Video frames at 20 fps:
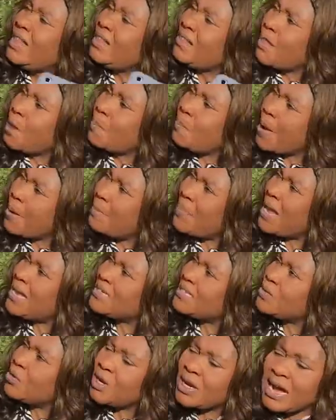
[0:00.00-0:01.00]
the
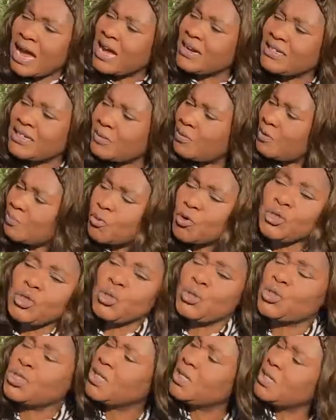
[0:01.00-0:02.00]
peppers can't
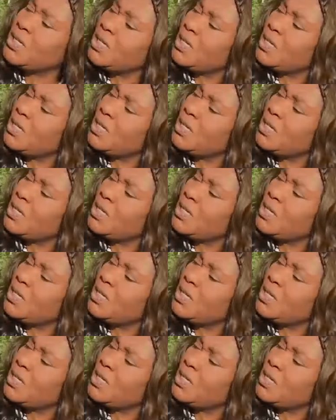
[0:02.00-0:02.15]
produce.